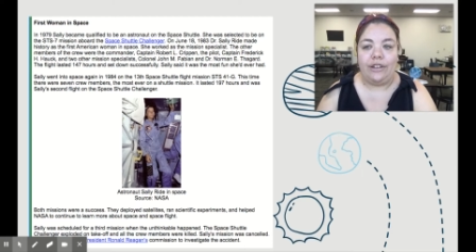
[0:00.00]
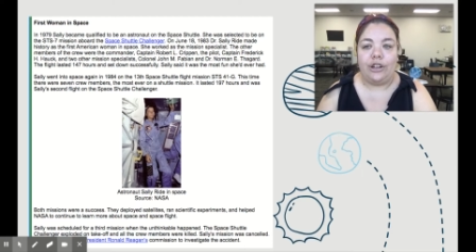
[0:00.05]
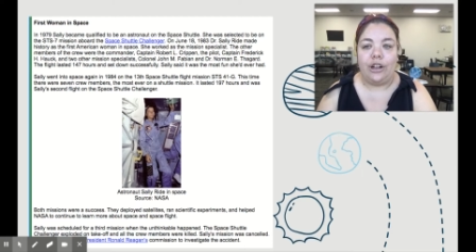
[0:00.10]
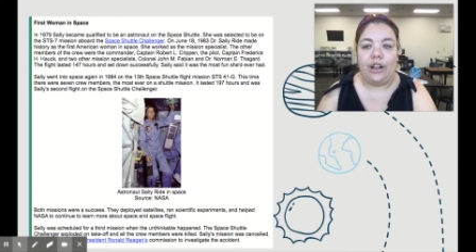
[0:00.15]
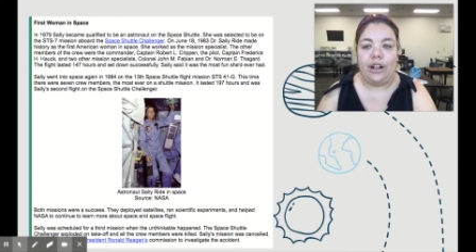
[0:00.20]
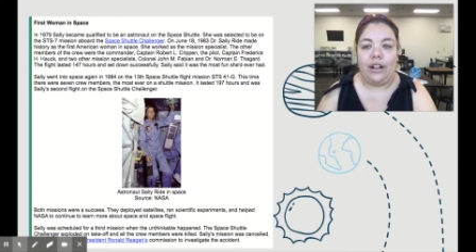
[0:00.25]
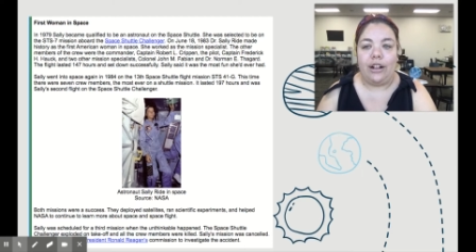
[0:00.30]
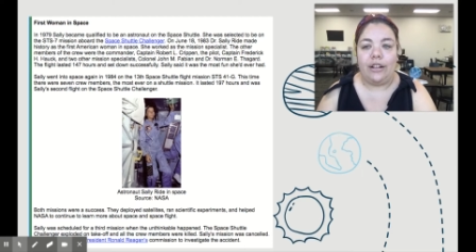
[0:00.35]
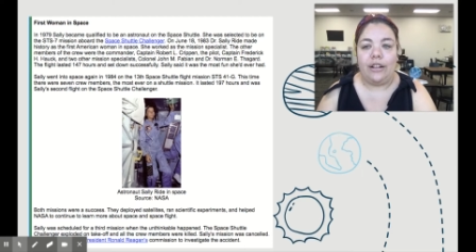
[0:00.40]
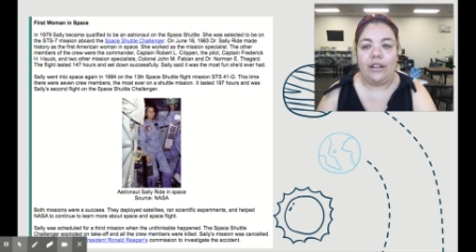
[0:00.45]

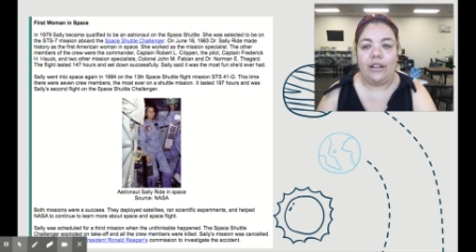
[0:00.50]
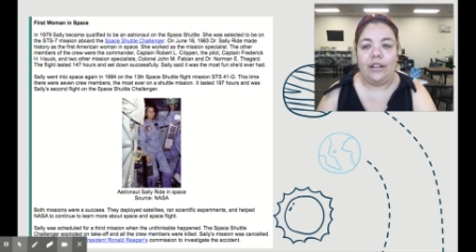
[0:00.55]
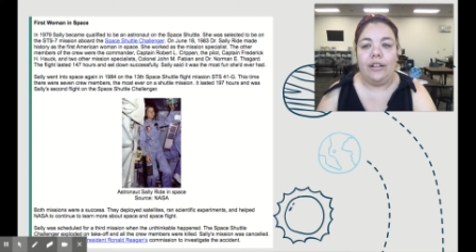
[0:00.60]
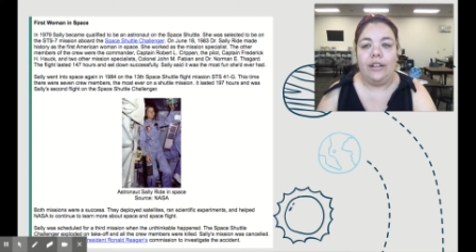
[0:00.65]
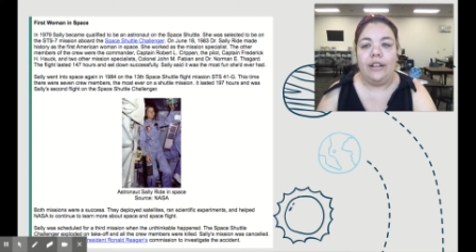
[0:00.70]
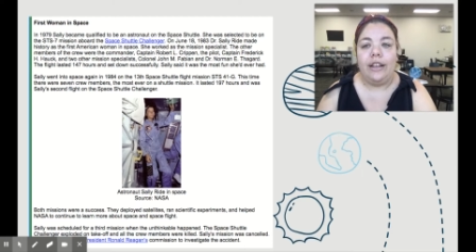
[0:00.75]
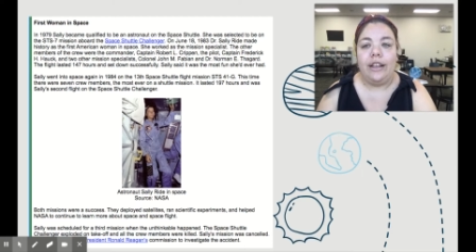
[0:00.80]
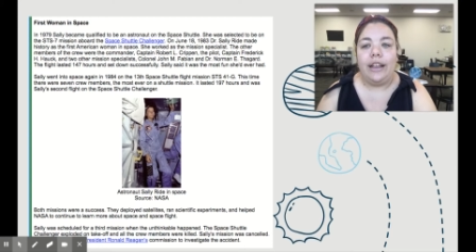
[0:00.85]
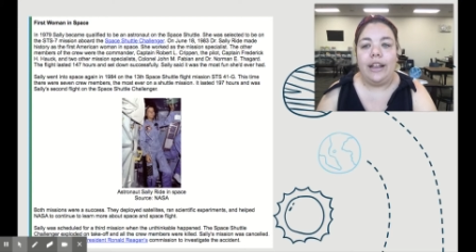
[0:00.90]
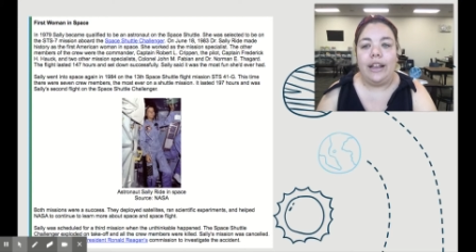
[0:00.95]
Hawk,
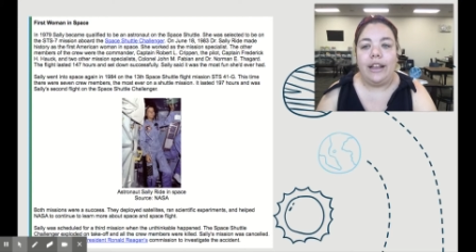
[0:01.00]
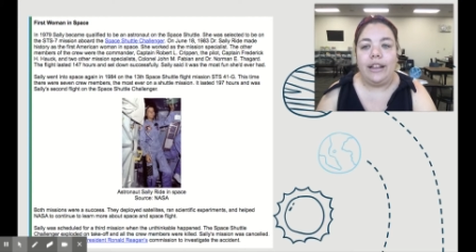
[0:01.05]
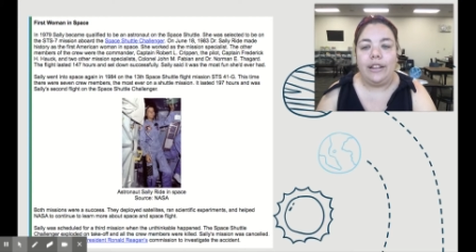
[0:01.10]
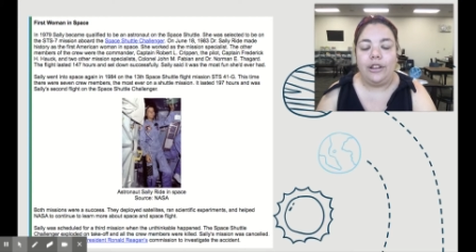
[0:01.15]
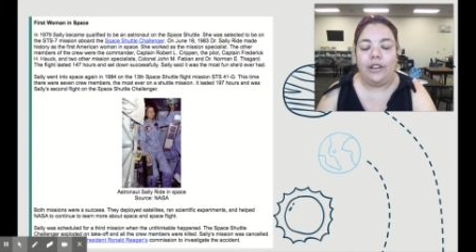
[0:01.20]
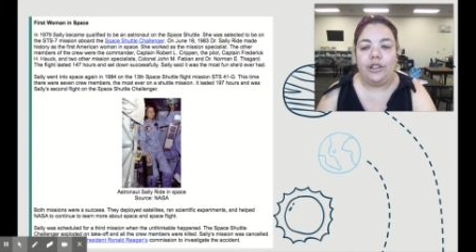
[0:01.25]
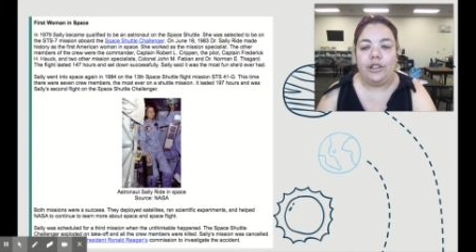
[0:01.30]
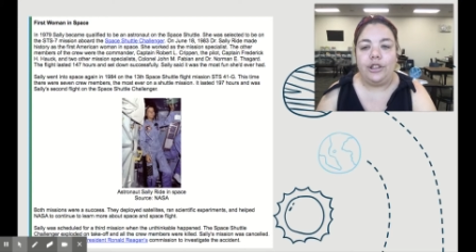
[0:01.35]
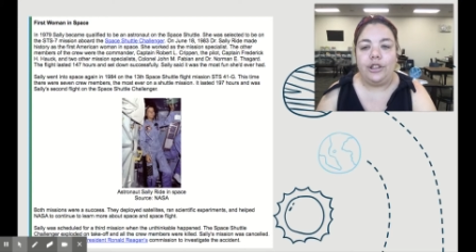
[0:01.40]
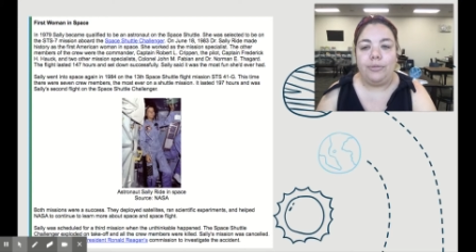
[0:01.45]
and
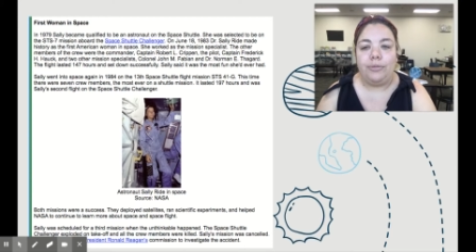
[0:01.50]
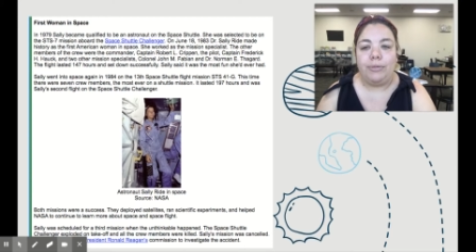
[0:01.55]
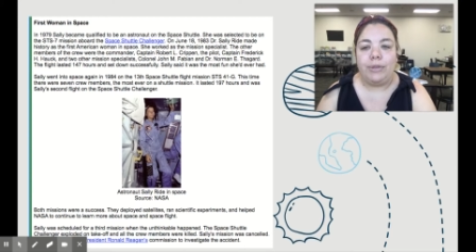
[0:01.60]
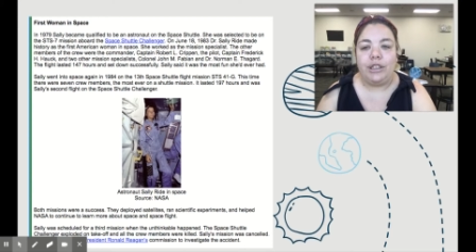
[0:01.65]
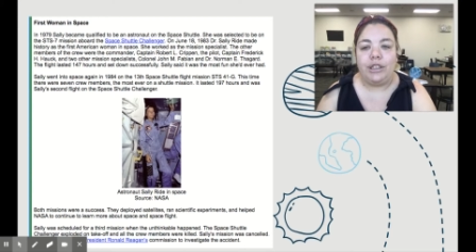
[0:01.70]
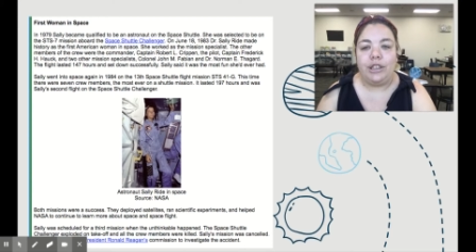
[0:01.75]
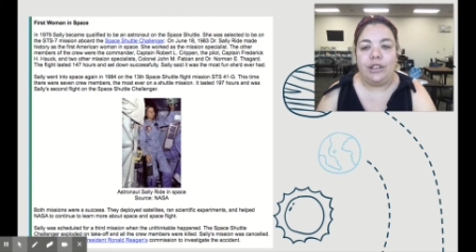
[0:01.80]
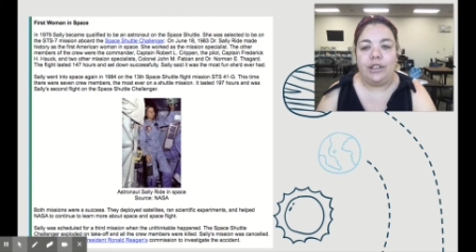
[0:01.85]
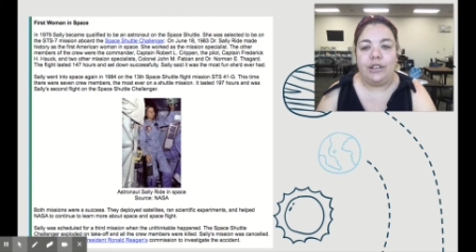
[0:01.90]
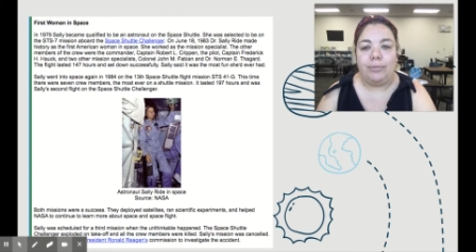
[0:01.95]
the two
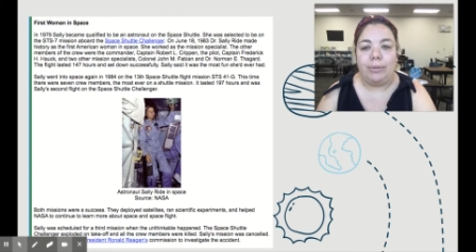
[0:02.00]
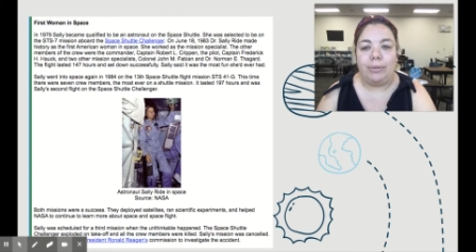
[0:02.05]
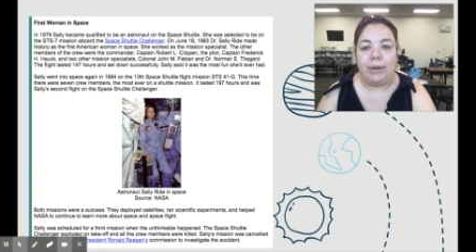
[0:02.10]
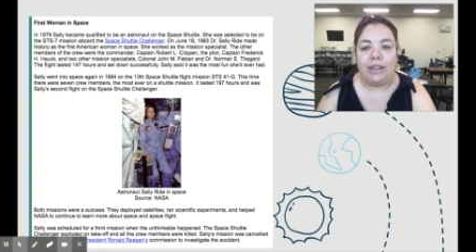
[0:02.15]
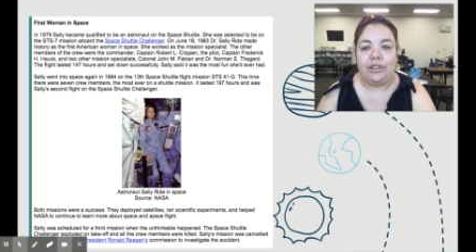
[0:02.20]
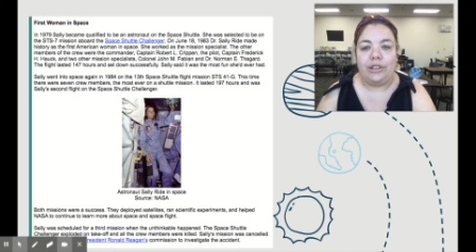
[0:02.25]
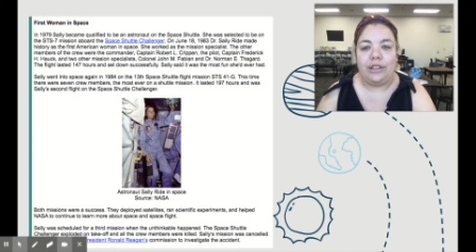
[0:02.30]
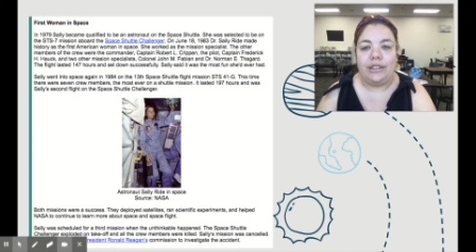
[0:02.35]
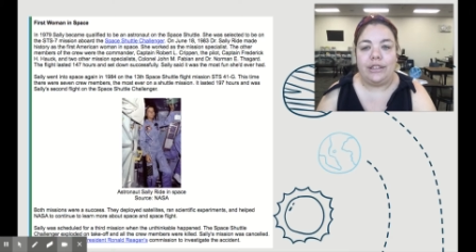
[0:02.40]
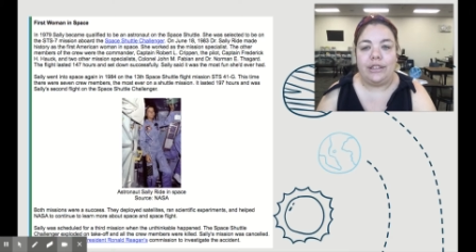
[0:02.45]
mission
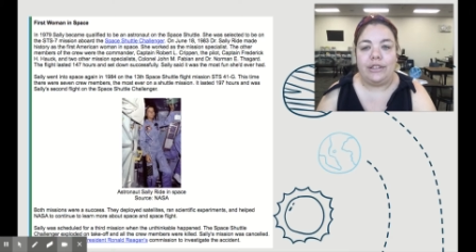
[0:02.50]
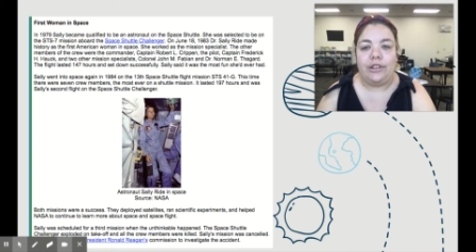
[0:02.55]
specialists,